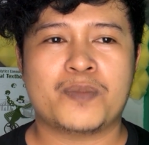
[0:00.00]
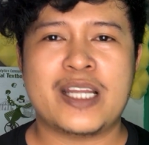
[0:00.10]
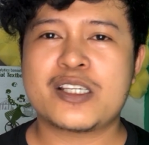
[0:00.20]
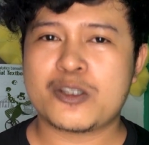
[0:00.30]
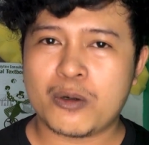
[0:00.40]

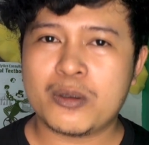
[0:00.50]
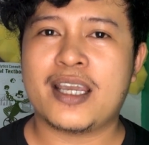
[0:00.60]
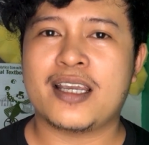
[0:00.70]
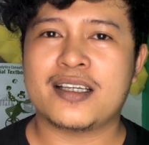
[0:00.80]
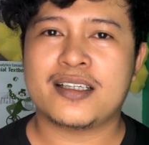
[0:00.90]

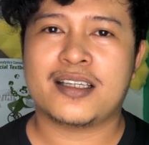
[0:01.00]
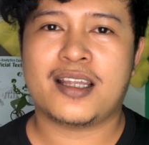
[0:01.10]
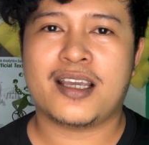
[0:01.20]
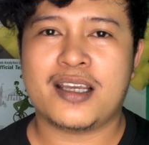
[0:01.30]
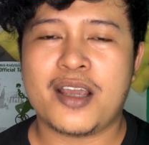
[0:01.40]
installing
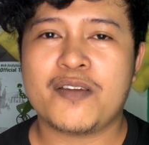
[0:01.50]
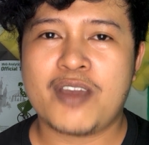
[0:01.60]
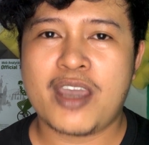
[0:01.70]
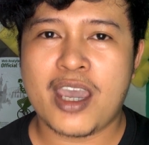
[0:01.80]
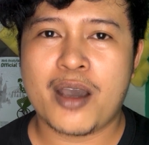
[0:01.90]
the
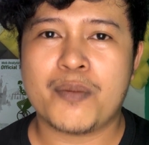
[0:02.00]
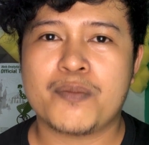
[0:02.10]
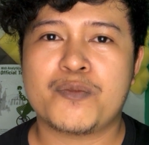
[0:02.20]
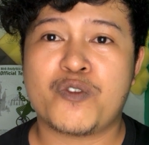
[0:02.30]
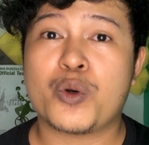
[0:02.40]

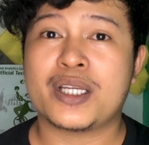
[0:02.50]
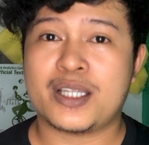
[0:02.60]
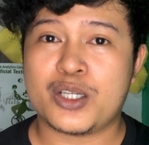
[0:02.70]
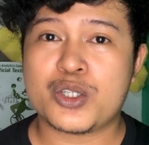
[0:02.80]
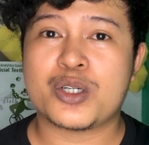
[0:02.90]
Nativecamp for
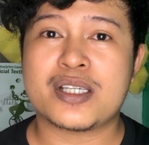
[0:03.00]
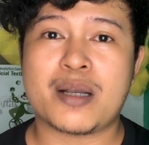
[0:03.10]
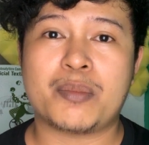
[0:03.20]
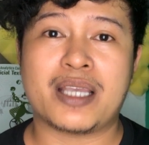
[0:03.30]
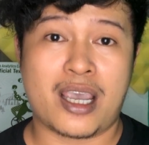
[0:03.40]
Teachers
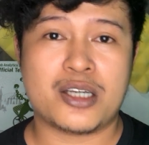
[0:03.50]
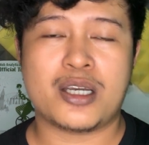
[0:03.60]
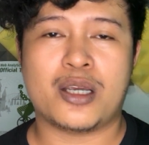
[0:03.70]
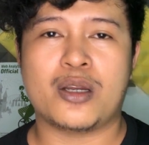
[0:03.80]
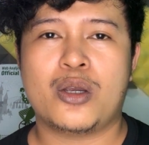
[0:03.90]

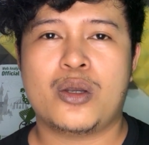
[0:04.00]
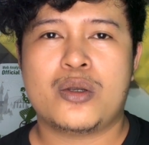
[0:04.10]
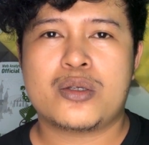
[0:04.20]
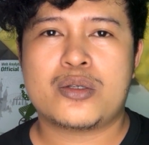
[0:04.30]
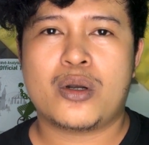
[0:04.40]
application.
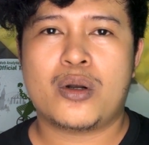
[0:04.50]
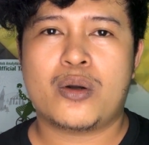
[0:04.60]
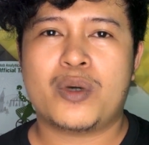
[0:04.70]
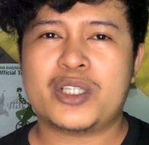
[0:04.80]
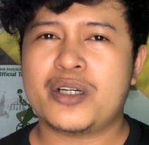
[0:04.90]

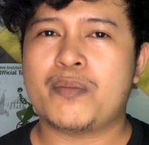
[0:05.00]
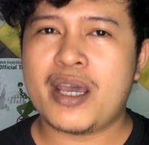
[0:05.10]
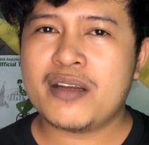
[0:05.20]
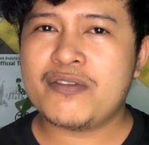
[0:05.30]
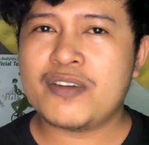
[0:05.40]
So what are the
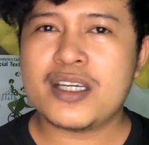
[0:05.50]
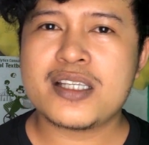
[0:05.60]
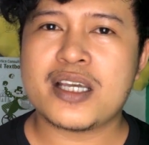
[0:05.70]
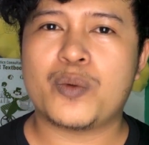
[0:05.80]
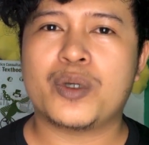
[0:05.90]

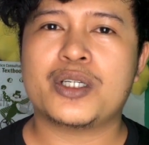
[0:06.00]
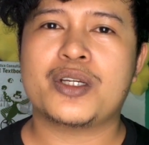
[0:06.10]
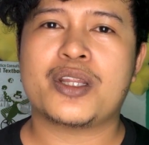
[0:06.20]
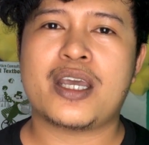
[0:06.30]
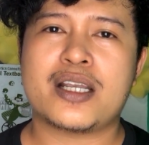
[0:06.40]
benefits and what
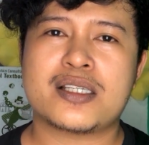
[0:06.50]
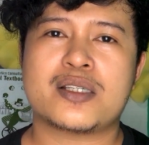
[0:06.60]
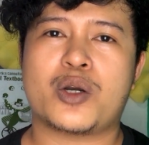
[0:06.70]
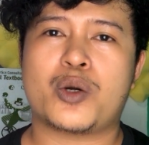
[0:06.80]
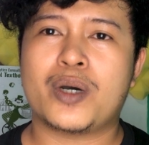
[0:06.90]
are the
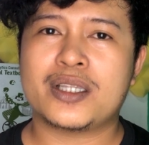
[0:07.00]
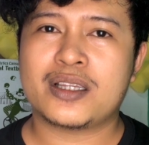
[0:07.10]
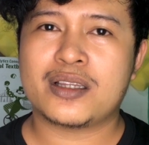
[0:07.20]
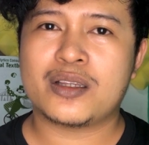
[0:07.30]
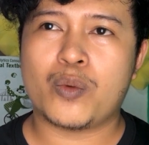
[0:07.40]
things, or what
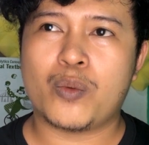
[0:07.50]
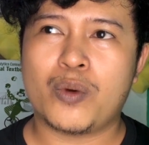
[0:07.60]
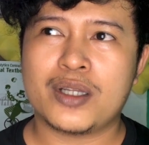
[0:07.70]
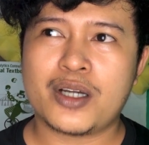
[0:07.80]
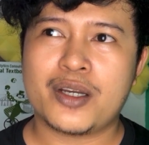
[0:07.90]

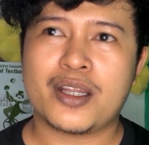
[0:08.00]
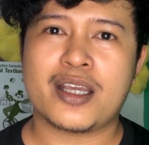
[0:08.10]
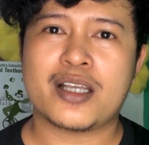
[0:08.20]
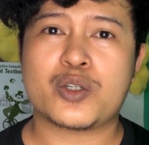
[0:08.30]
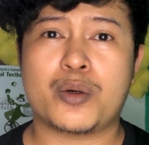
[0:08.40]
are the
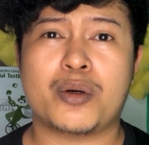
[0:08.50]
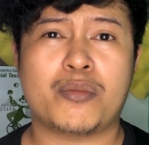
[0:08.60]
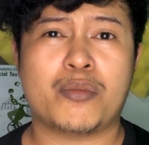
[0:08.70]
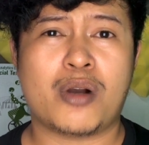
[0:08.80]
things, or